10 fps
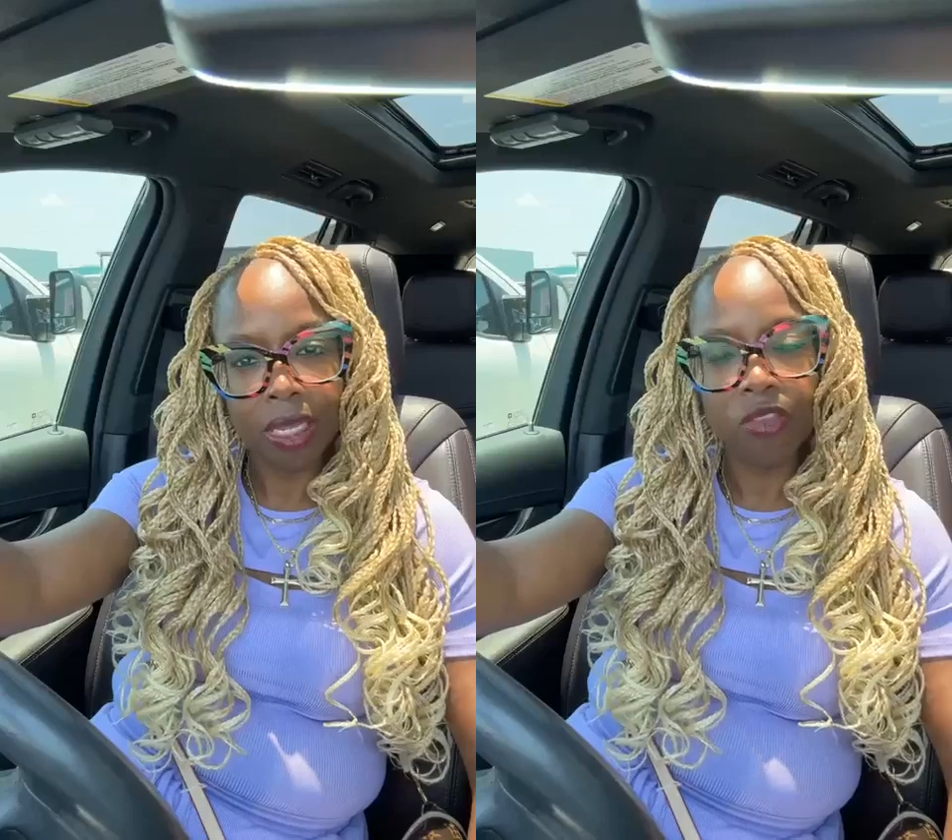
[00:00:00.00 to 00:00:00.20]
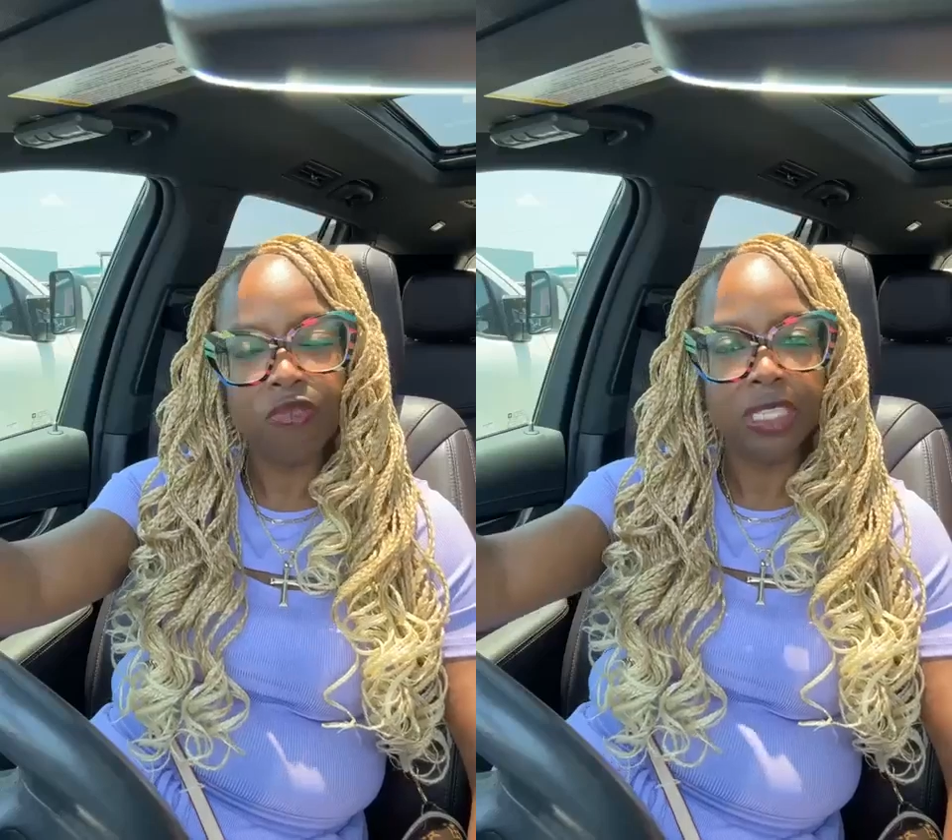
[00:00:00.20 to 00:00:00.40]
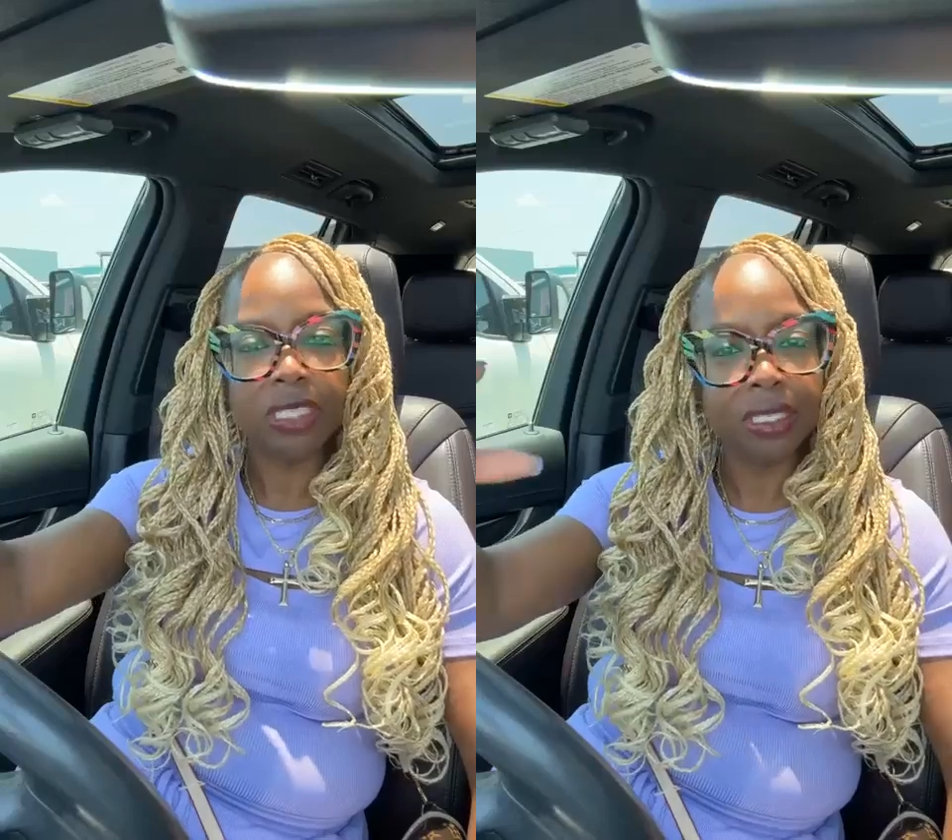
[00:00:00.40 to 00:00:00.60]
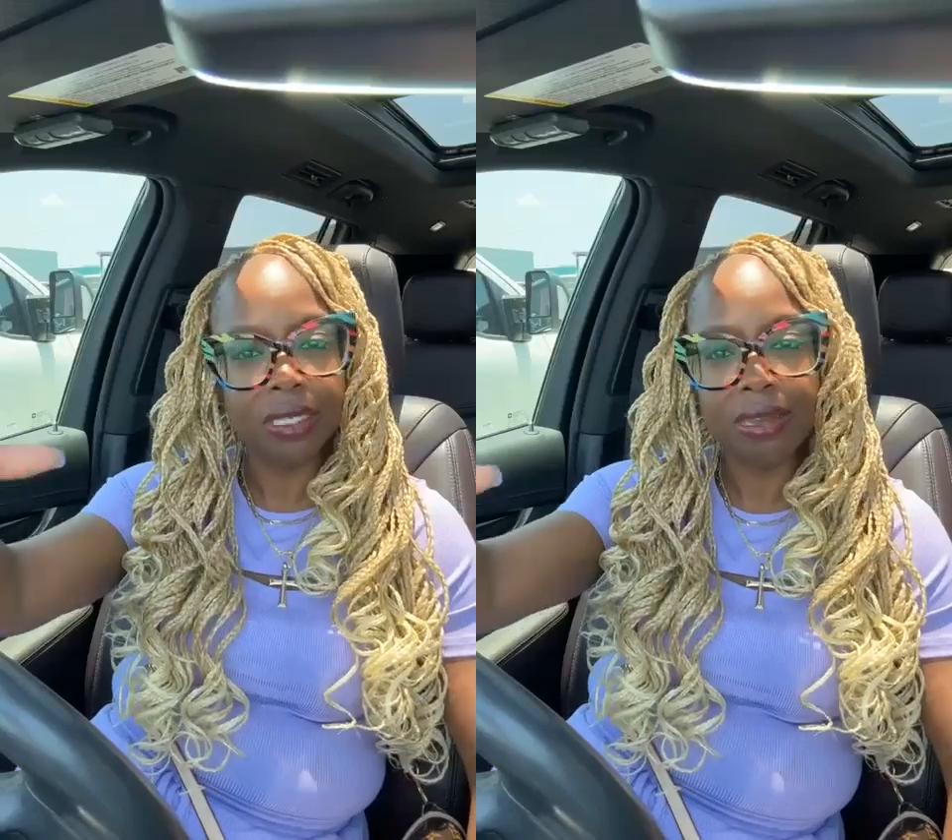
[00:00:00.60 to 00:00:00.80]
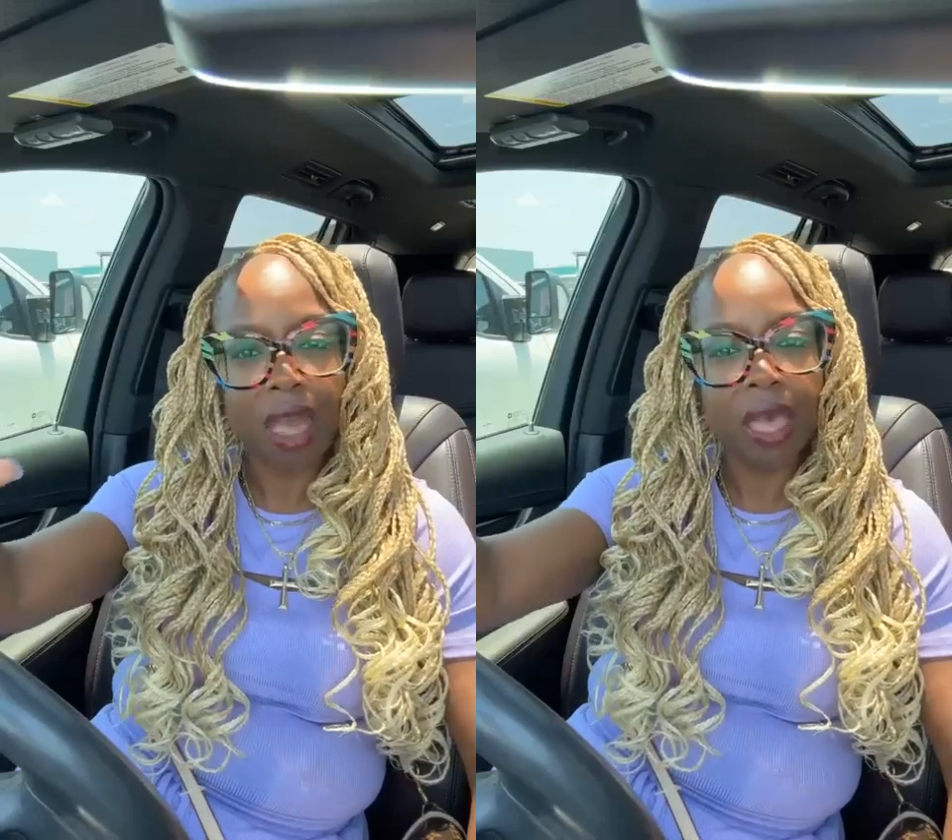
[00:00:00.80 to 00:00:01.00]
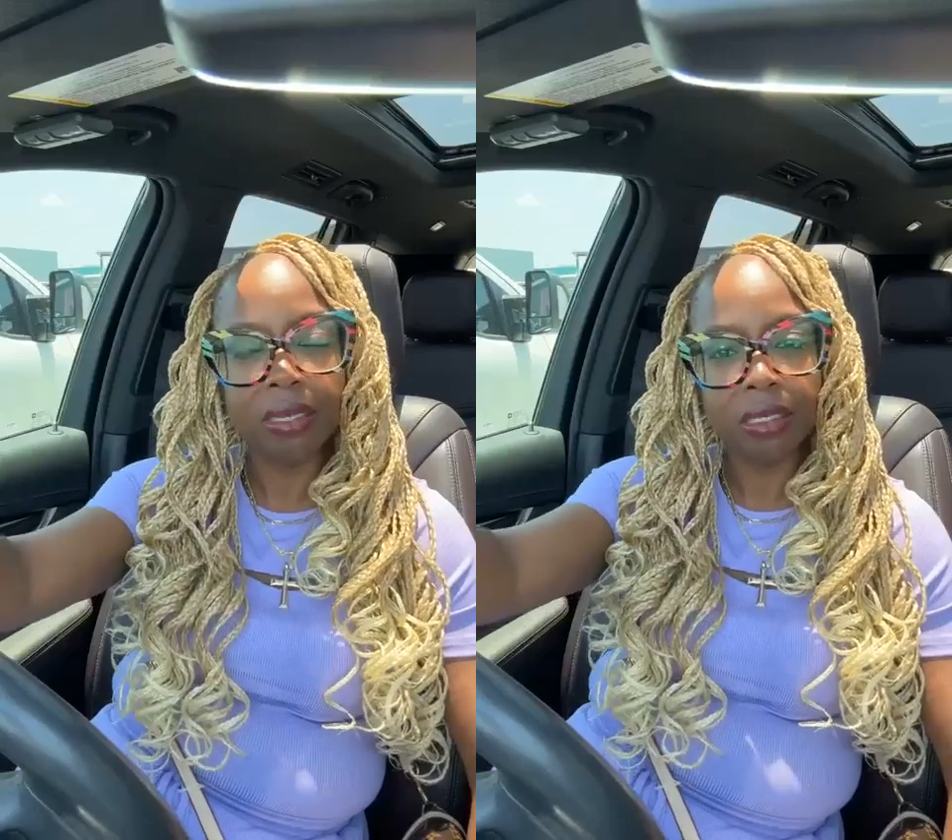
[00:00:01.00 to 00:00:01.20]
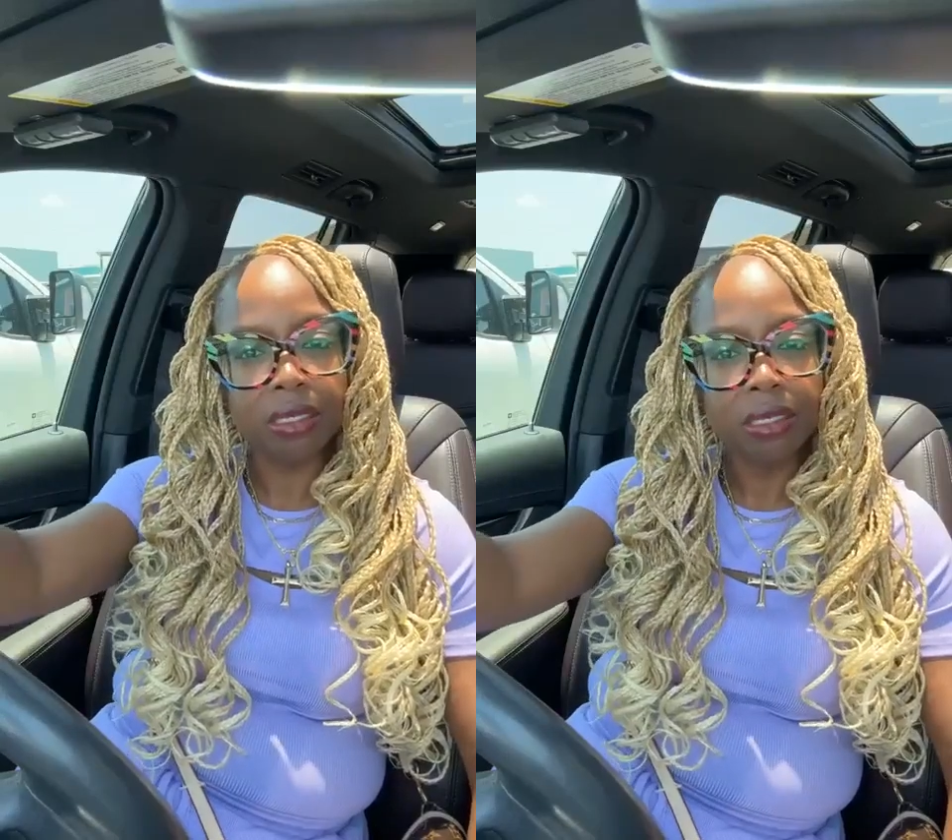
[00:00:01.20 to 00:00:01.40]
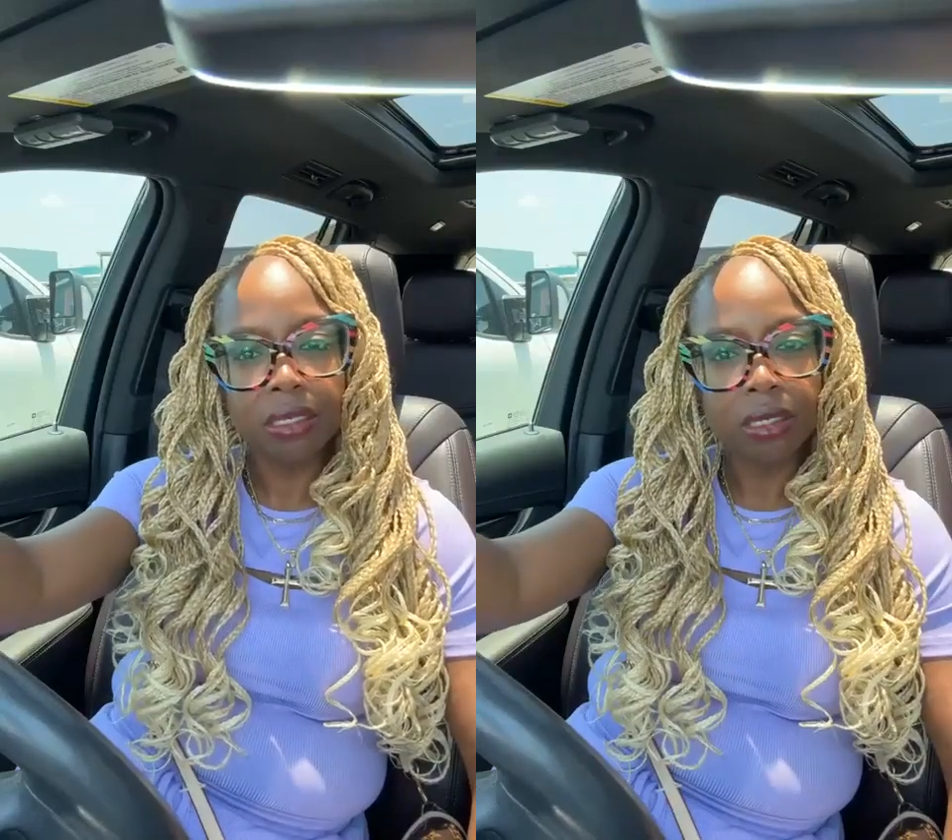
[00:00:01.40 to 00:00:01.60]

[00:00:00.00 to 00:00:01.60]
if it's not